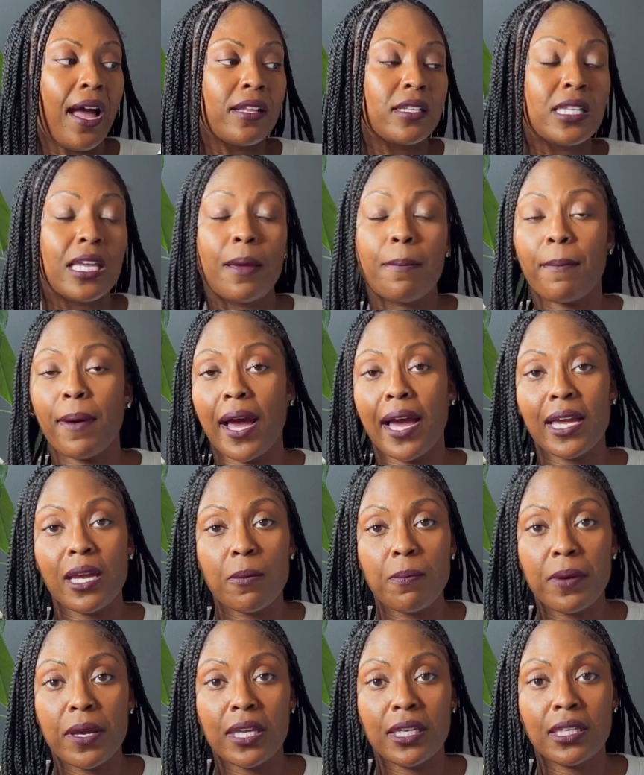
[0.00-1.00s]
in my
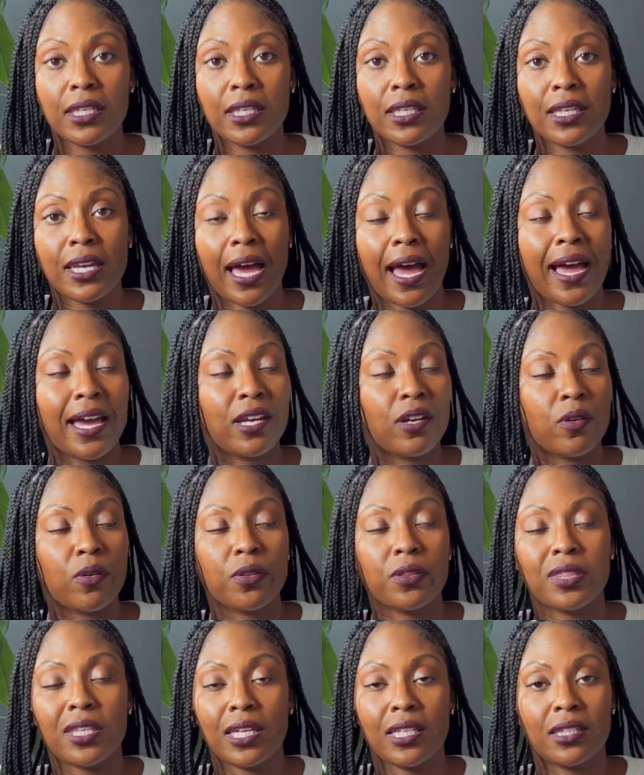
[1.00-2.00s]
opinion, I
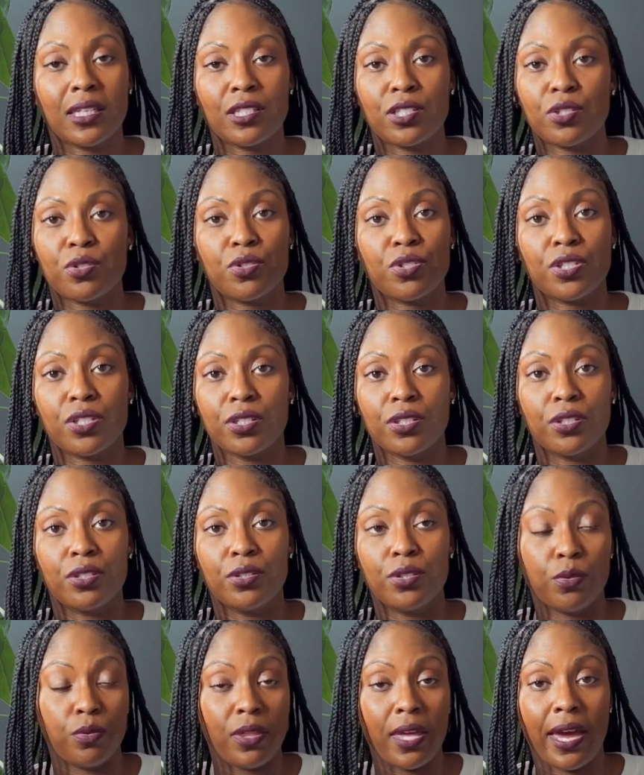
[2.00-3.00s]
don't think that you should
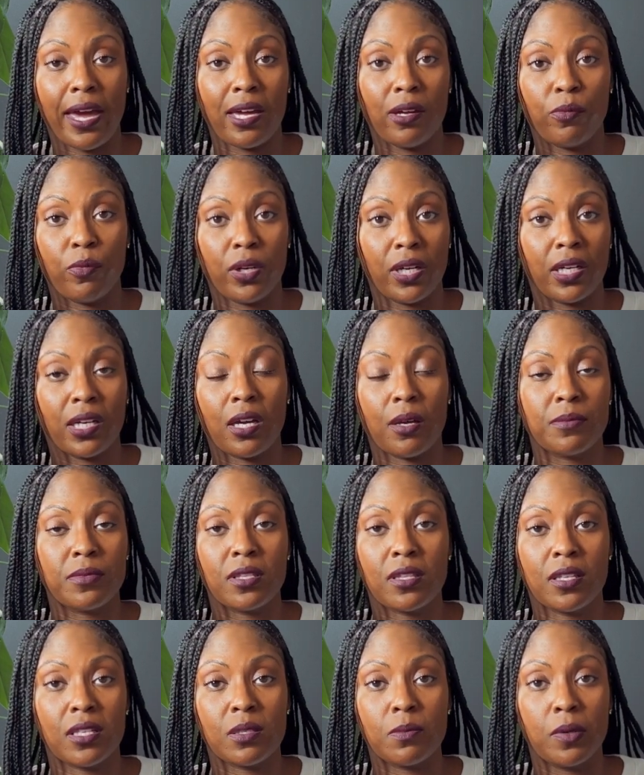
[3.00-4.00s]
do that when it comes to
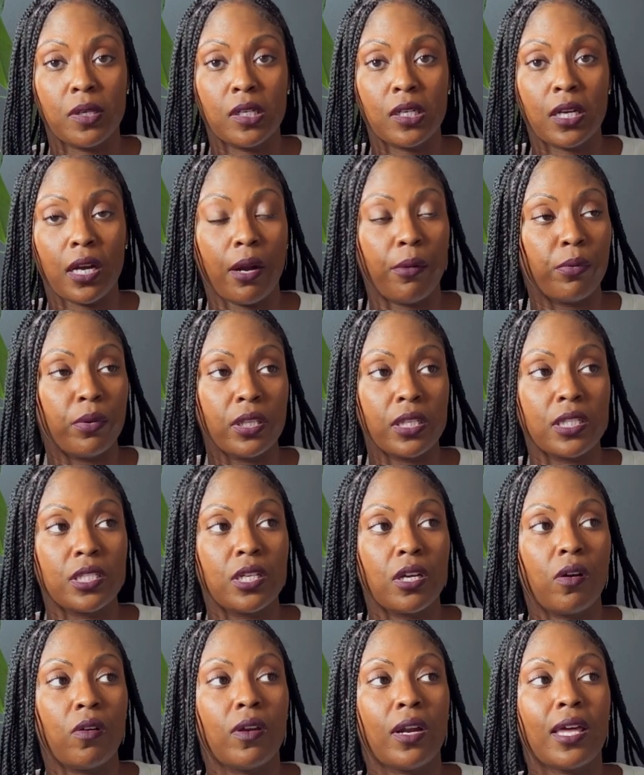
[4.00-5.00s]
this book. I really
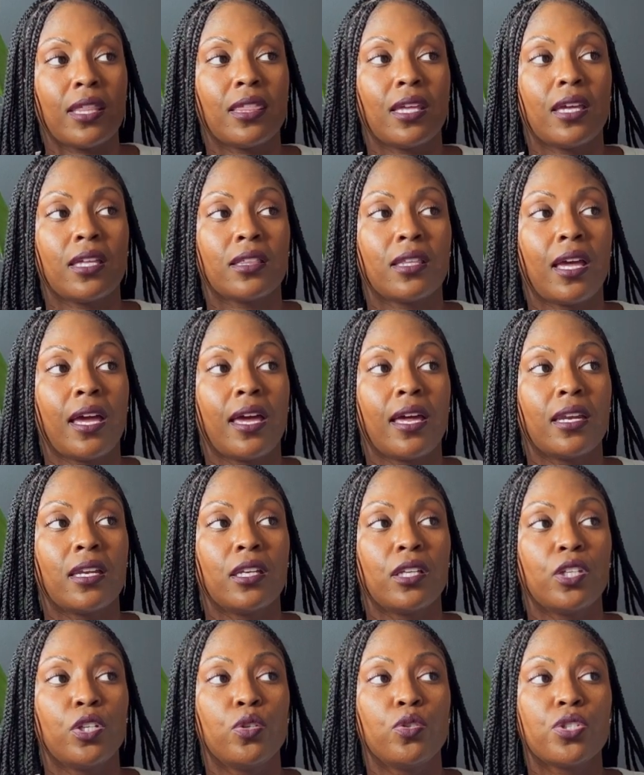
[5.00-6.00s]
don't. I think that
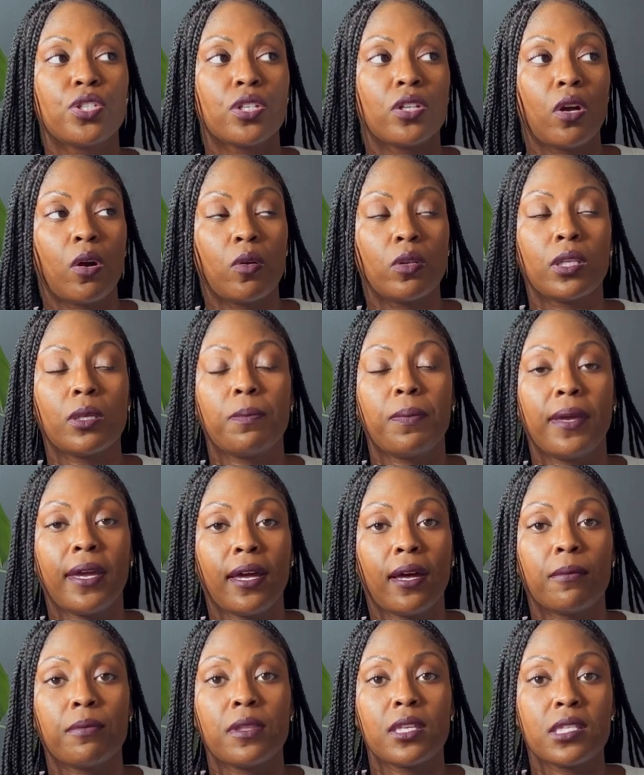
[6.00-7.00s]
you should only pick
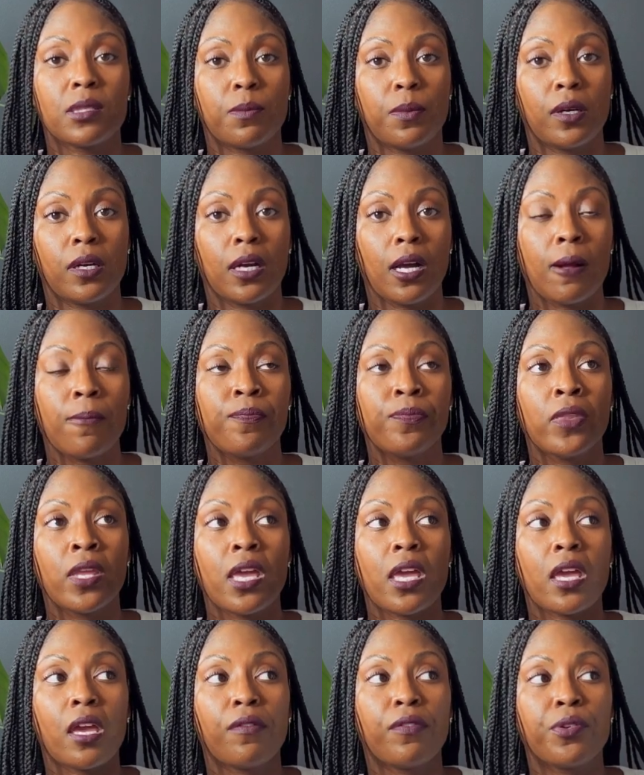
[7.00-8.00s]
up this book
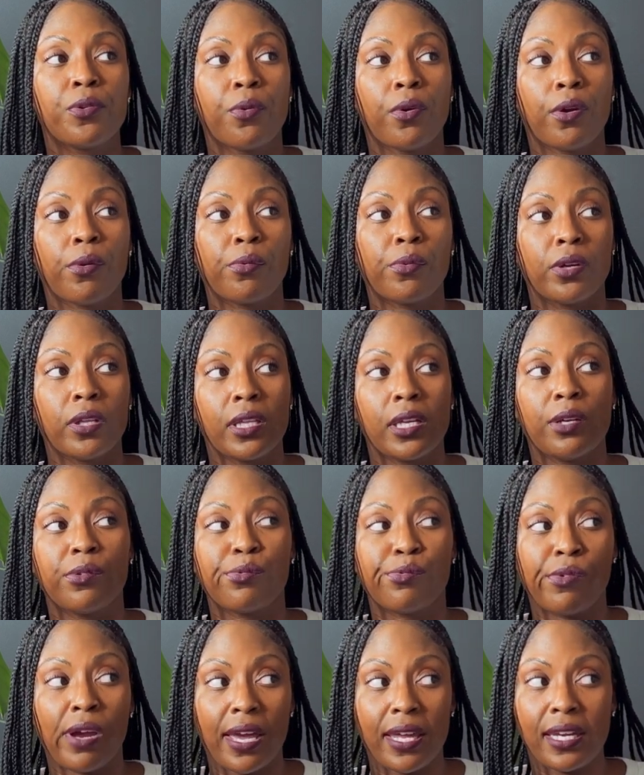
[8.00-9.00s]
if you are really
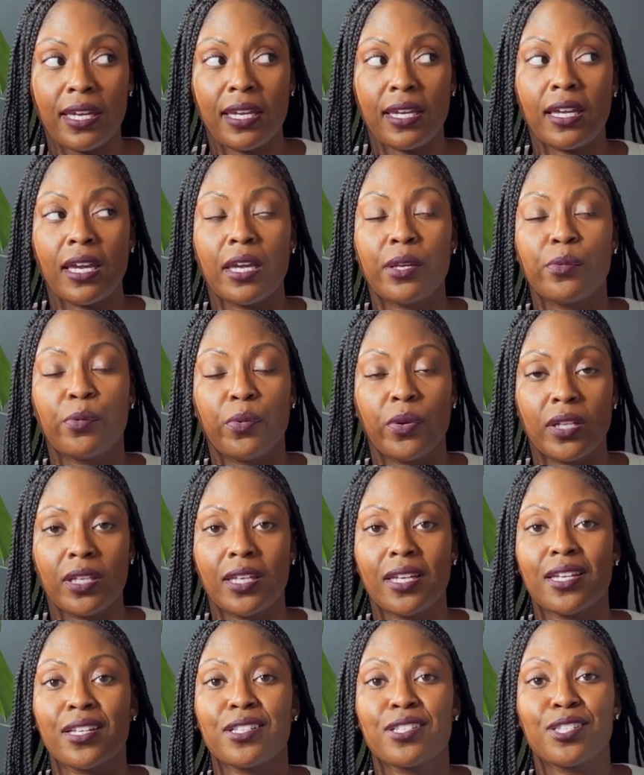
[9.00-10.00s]
ready and
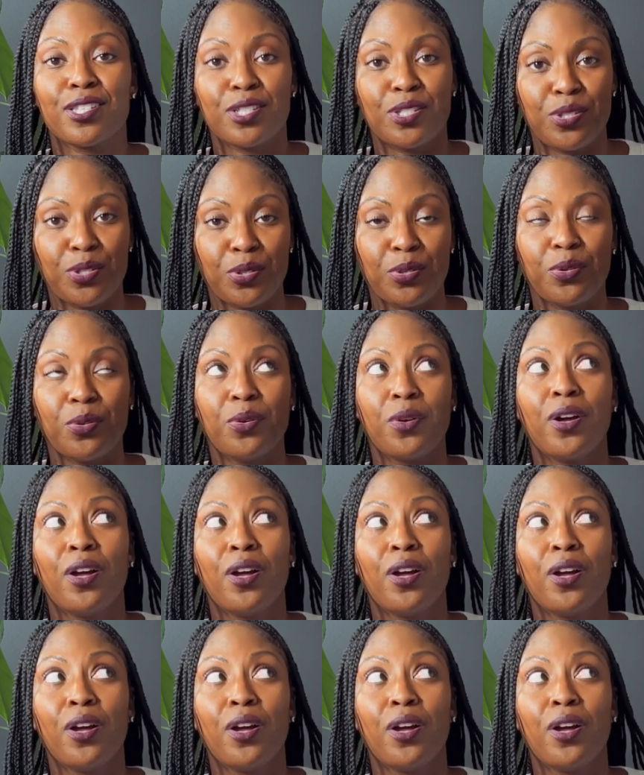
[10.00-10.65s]
willing to do